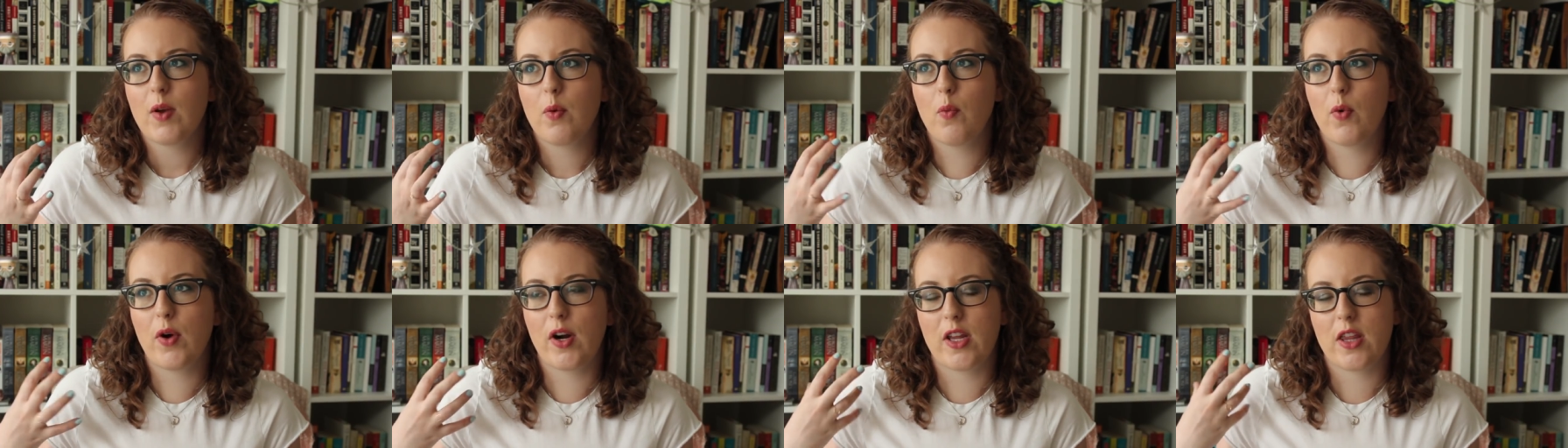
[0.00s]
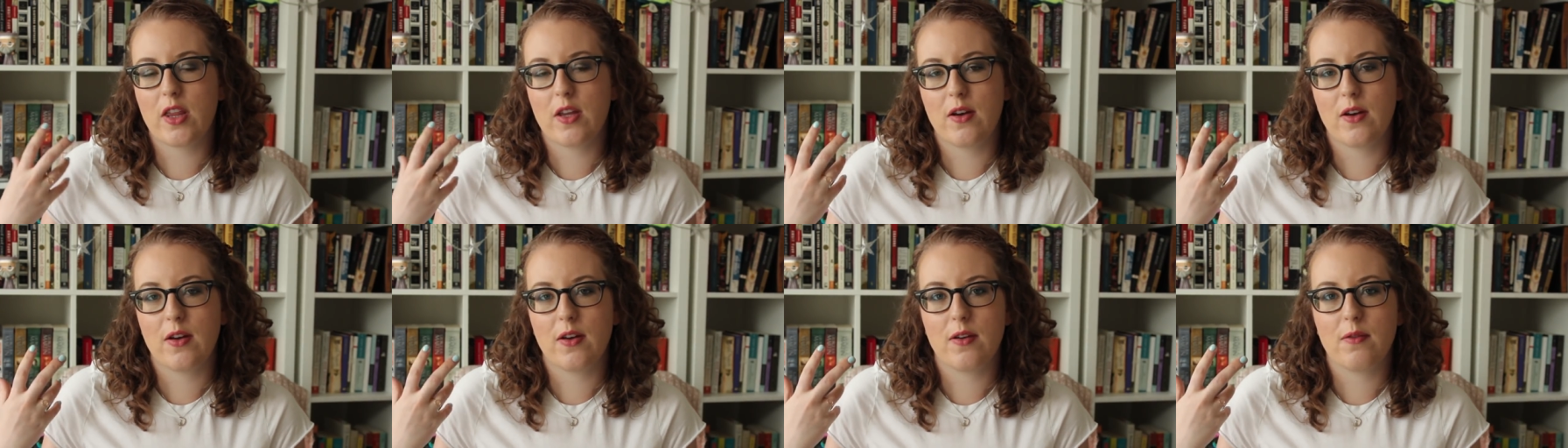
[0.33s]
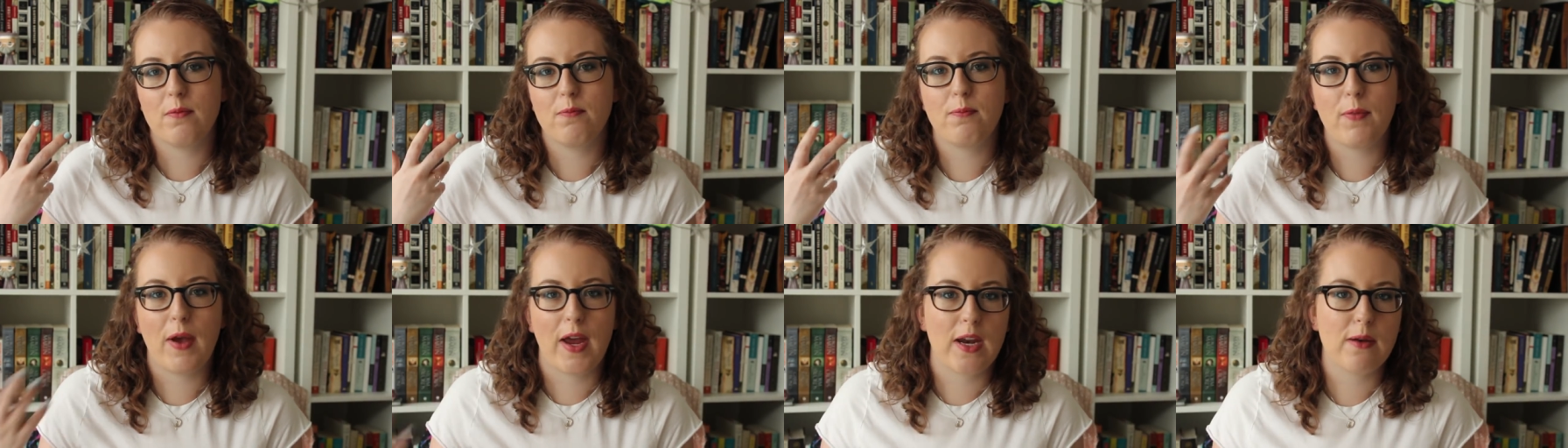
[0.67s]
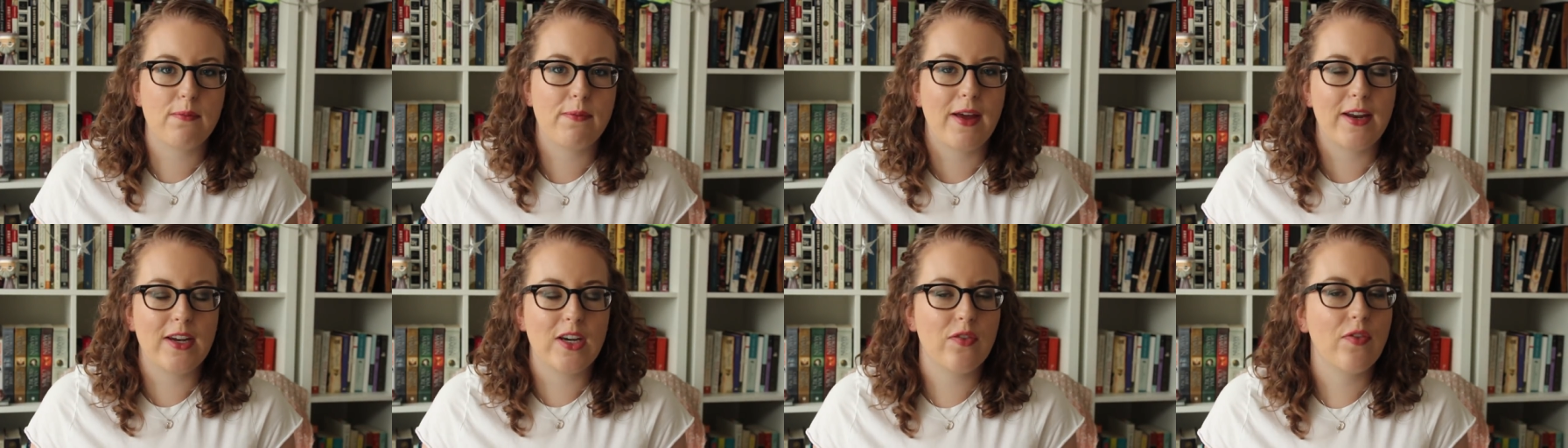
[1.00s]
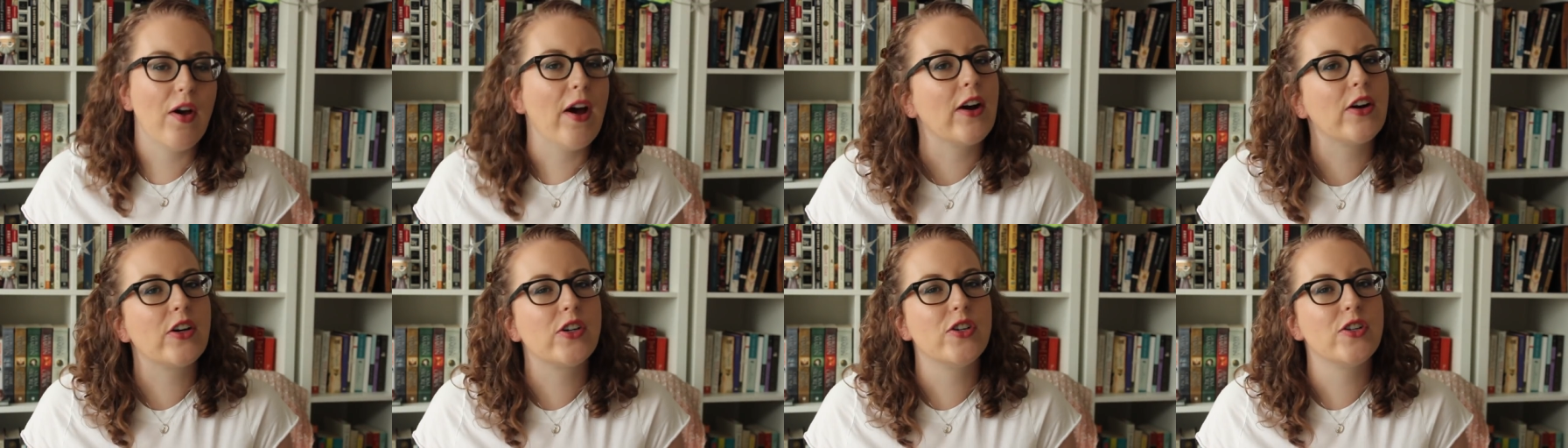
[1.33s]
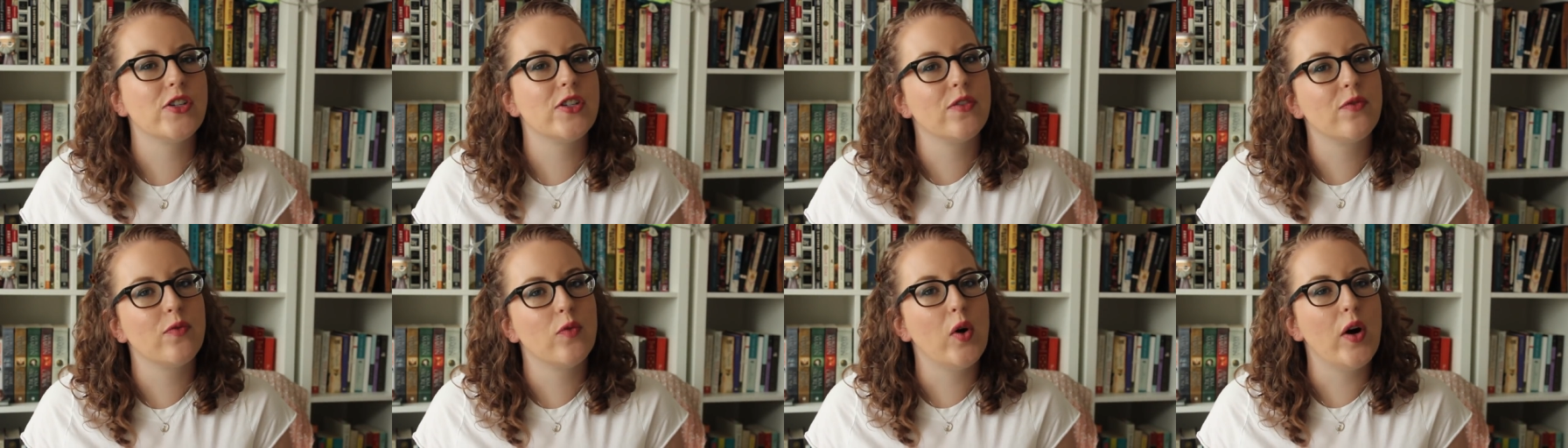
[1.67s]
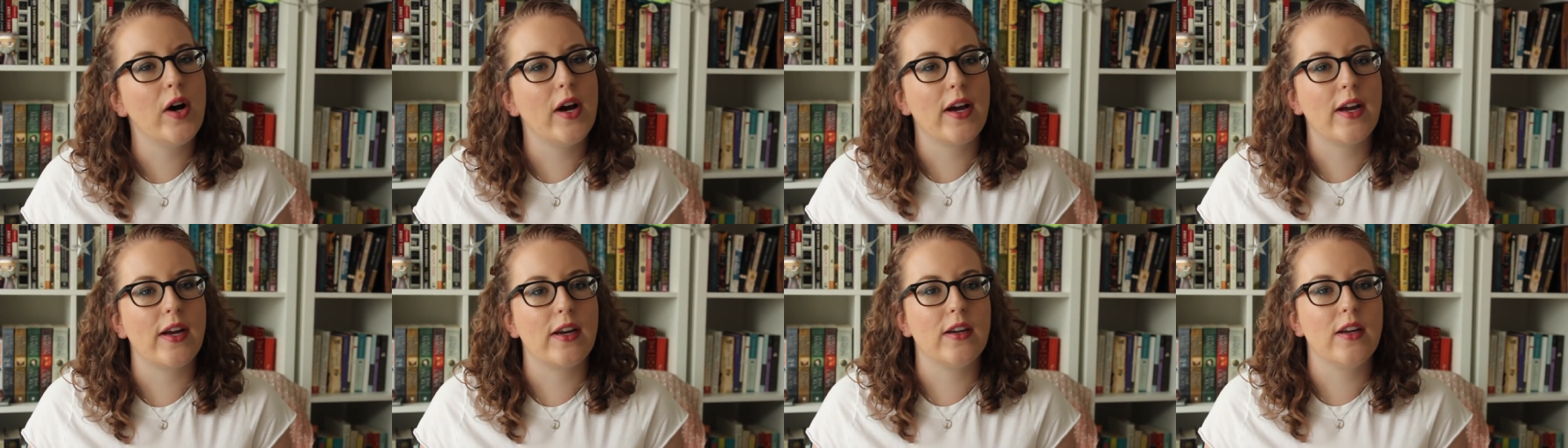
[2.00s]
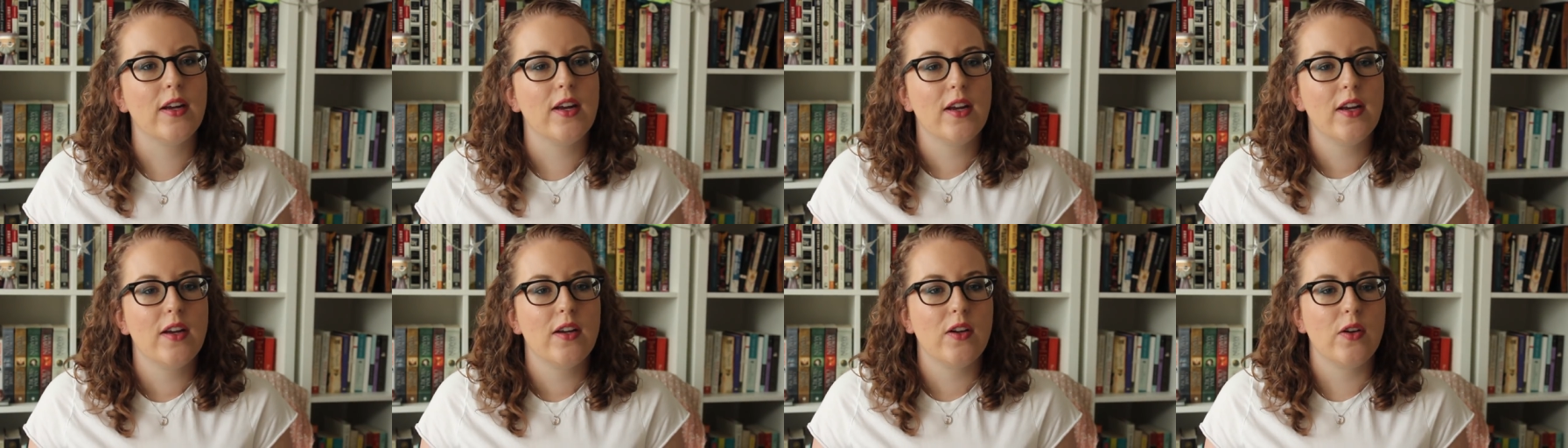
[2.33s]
one of the main manufacturers of wine